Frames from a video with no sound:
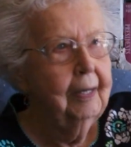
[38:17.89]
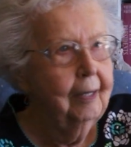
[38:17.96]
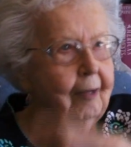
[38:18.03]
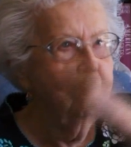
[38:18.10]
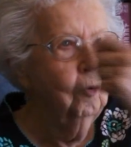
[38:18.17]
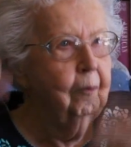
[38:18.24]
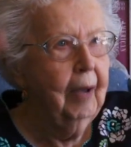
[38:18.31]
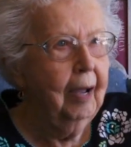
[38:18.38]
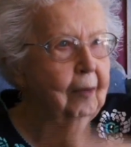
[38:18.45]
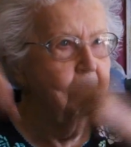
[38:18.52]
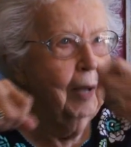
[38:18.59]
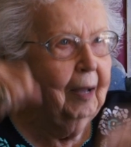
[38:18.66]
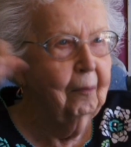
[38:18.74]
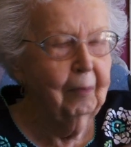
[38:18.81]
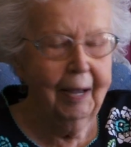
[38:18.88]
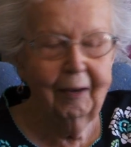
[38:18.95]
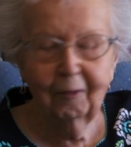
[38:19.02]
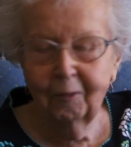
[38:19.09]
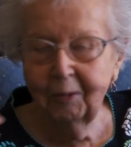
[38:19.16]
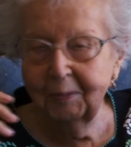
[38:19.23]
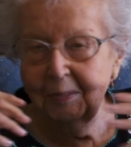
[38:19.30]
you know, bang, bang,
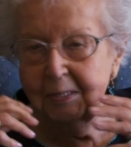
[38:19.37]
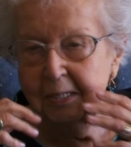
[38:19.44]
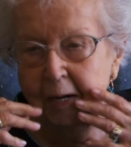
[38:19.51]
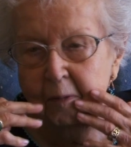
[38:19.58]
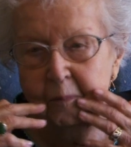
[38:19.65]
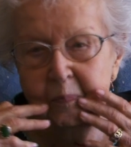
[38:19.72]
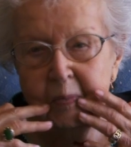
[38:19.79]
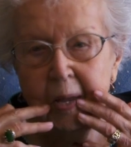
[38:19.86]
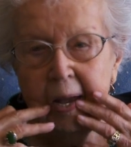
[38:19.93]
banging all the time.